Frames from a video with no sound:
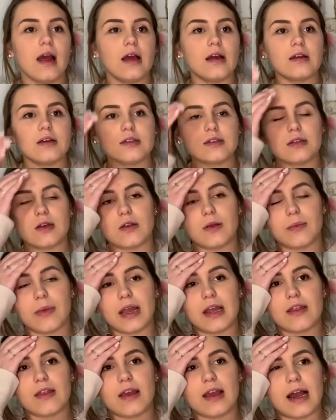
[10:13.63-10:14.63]
So the
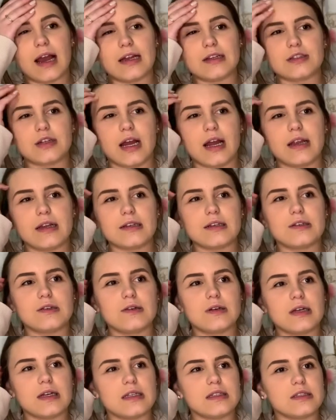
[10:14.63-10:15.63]
main thing I try and do
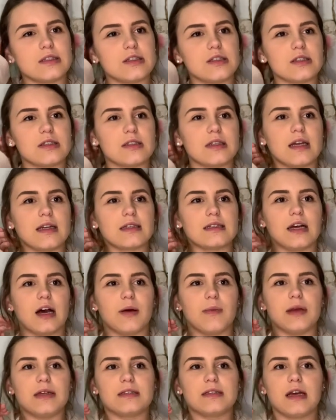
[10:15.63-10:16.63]
is just like tell
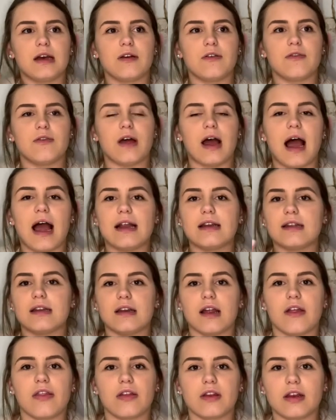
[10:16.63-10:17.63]
myself that I did
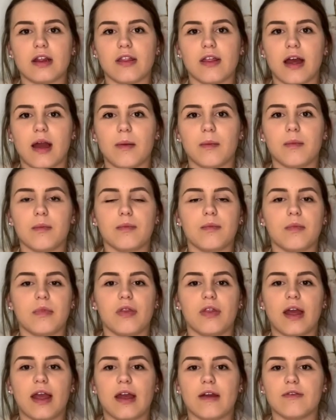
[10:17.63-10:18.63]
nothing to them.
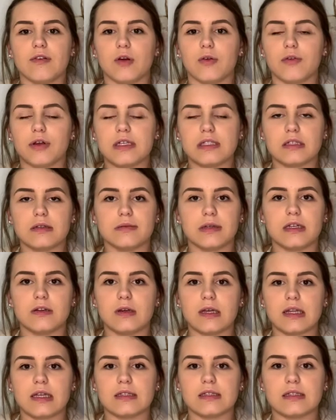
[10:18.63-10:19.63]
They have no reason to be
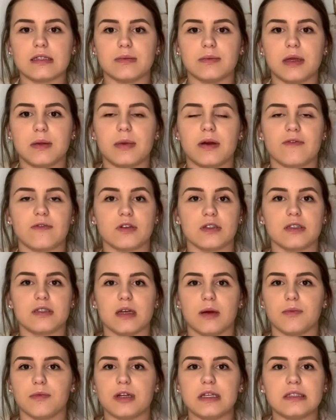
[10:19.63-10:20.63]
doing this to me, but for
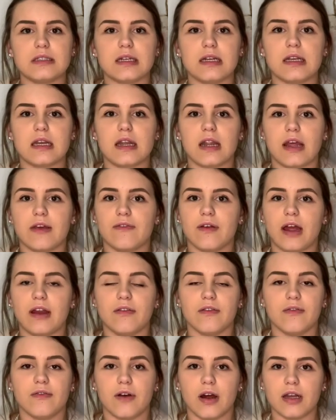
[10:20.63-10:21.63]
some reason they
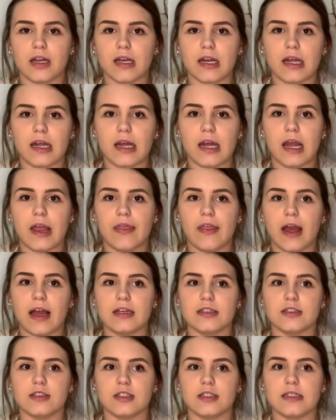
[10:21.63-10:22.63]
find fun in it, and that
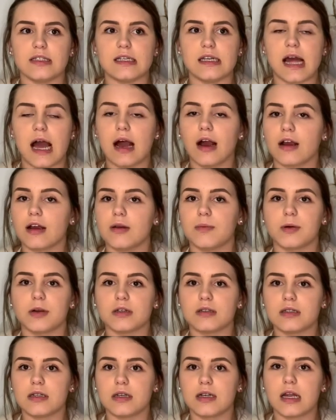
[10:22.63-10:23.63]
is just not a good
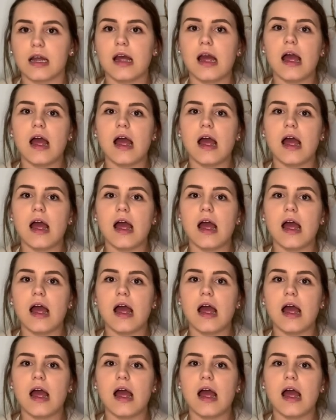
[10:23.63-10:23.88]
person.